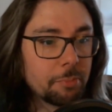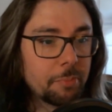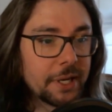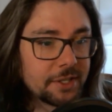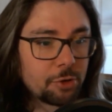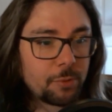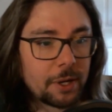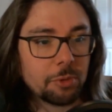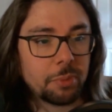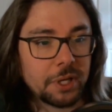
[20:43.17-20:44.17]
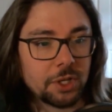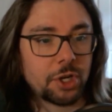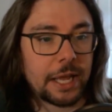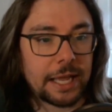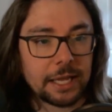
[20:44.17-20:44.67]
based around the
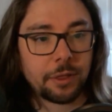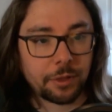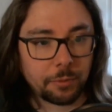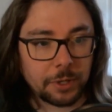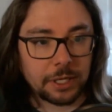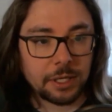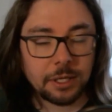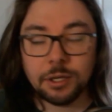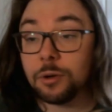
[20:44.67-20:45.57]
pitch A3,